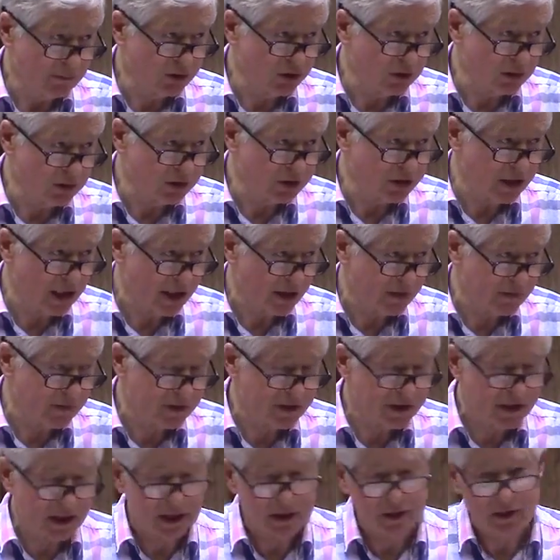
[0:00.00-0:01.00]
Jean Jacques
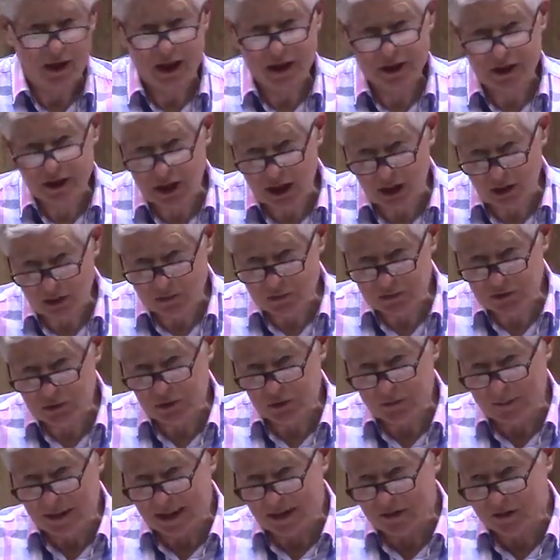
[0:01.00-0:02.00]
Rousseau. I told you
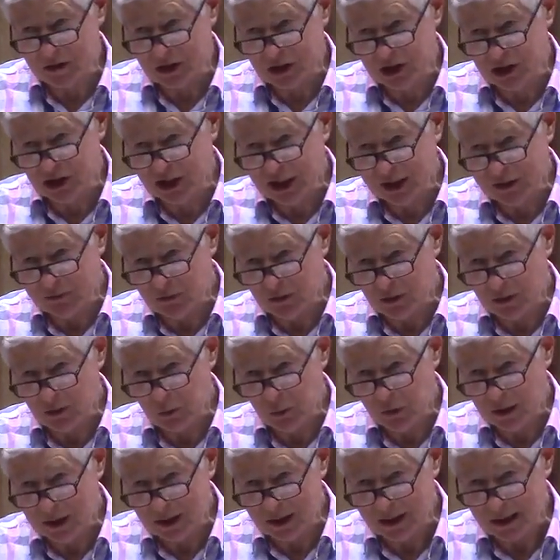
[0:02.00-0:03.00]
about the general
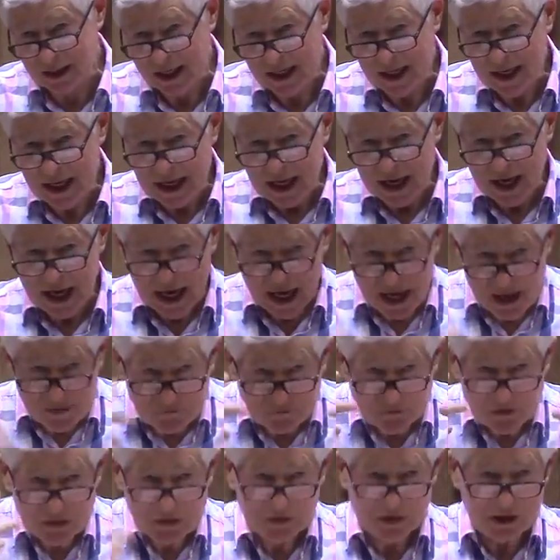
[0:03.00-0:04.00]
will.
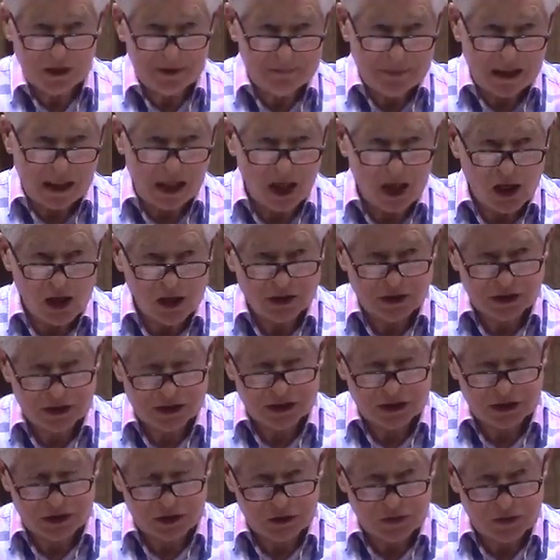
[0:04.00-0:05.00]
Everything
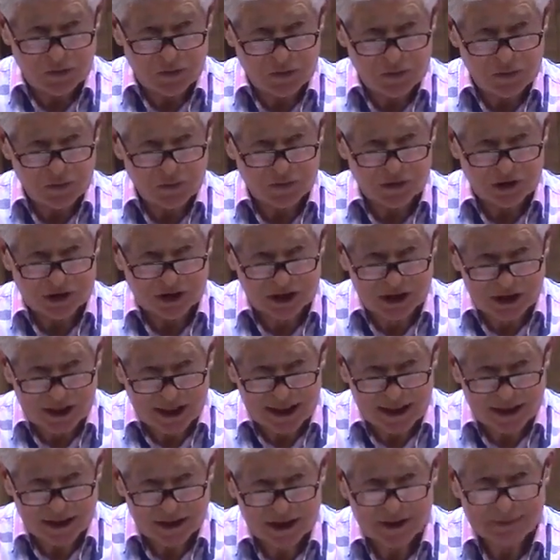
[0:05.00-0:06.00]
belongs to the
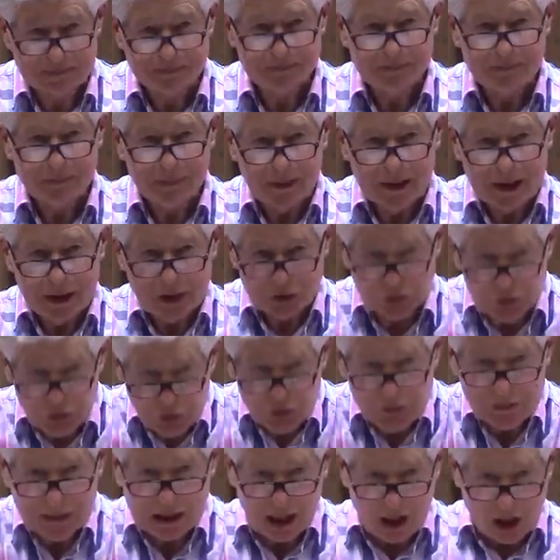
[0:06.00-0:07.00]
state,
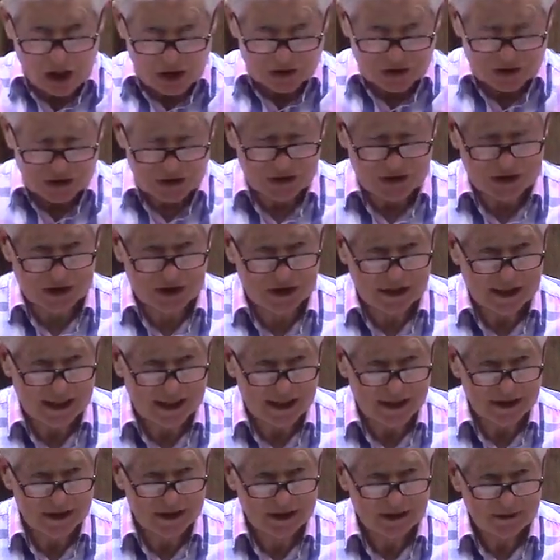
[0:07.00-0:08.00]
you belong to the
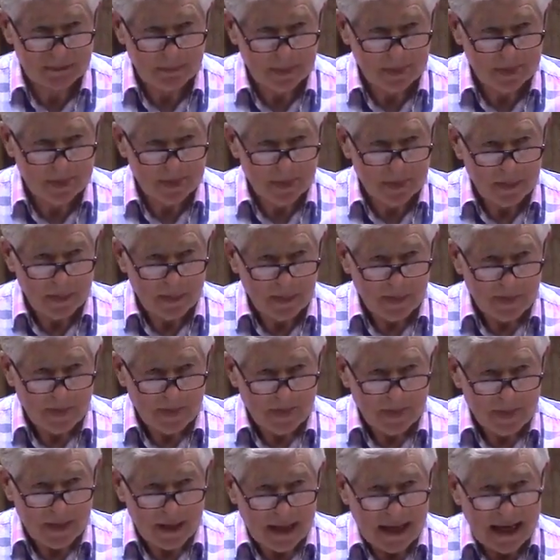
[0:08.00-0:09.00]
state,
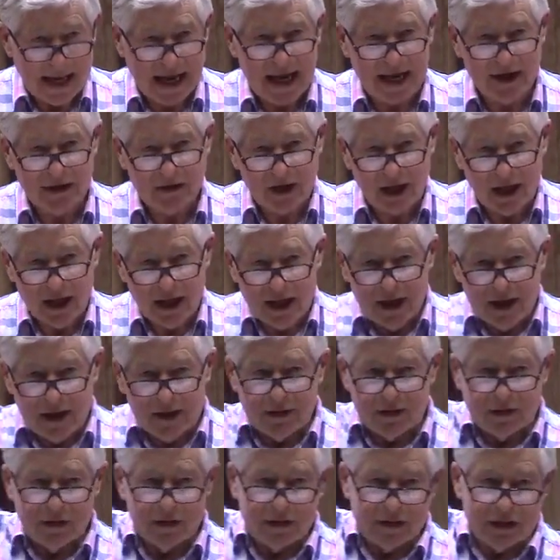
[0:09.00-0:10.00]
and
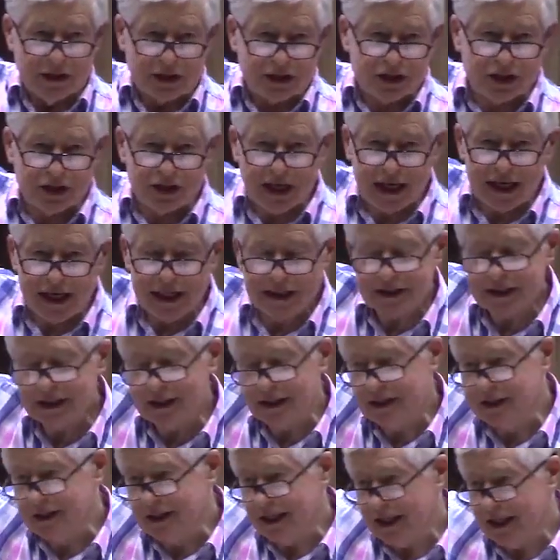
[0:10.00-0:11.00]
the state
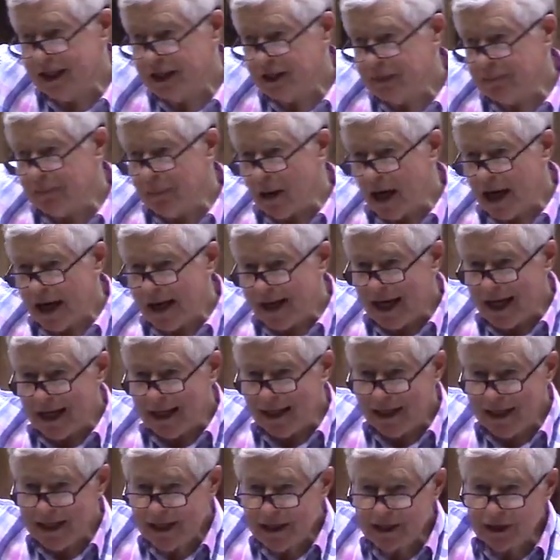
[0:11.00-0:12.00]
is led by a
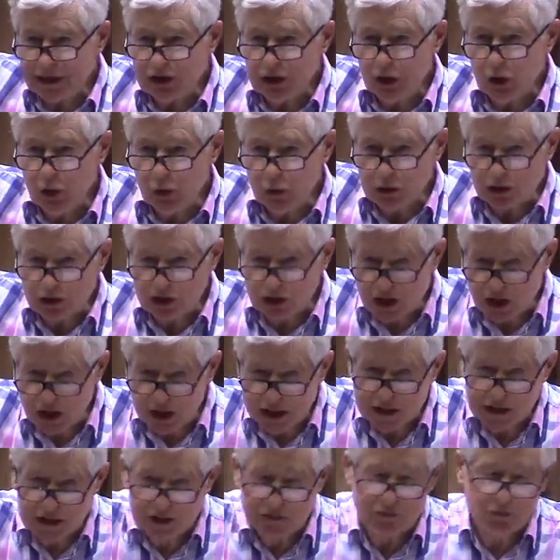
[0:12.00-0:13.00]
leader who will
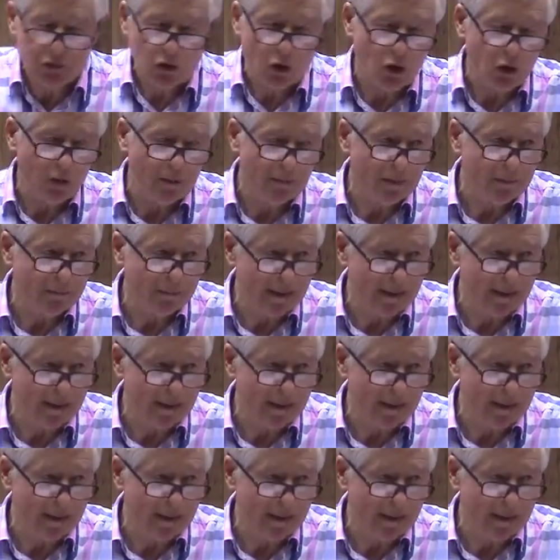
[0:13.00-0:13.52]
transform